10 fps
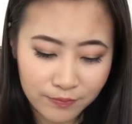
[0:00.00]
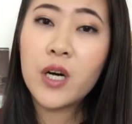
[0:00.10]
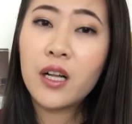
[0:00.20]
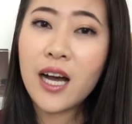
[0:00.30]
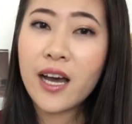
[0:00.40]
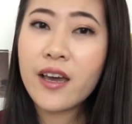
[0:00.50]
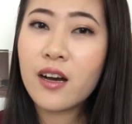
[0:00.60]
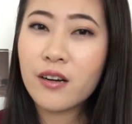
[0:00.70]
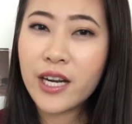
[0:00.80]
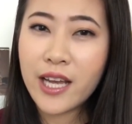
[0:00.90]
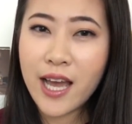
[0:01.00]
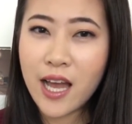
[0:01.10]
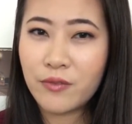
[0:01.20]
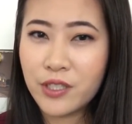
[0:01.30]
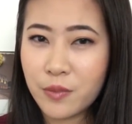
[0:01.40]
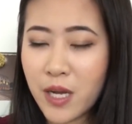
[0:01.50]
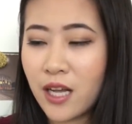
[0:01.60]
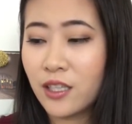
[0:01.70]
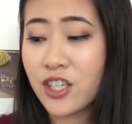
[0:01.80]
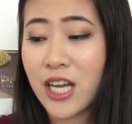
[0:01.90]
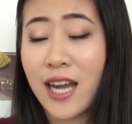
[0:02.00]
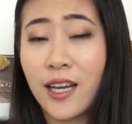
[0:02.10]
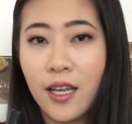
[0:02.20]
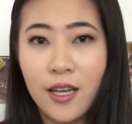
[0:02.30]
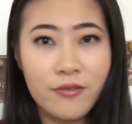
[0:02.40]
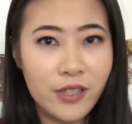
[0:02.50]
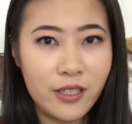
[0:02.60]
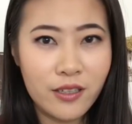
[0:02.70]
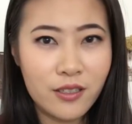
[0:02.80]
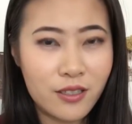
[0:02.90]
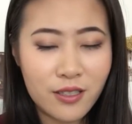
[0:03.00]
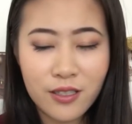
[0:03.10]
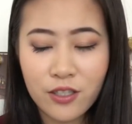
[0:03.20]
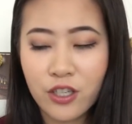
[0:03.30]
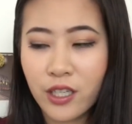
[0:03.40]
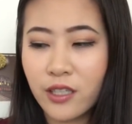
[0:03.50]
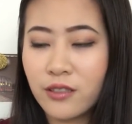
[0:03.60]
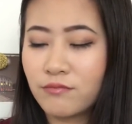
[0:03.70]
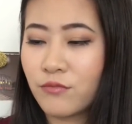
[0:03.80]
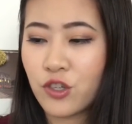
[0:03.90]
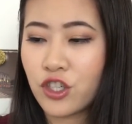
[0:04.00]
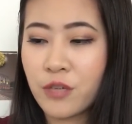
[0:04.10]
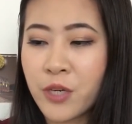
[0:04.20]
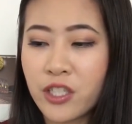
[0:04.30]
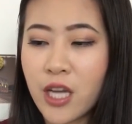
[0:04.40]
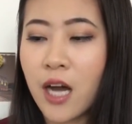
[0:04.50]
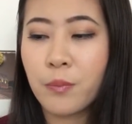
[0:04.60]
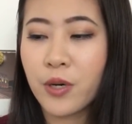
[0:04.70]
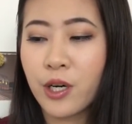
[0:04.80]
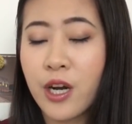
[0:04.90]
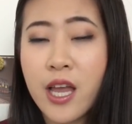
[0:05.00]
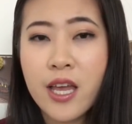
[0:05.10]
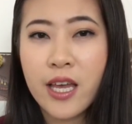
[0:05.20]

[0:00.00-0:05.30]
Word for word: Well, I already have this polish. I love it. It's such a good shimmer topper.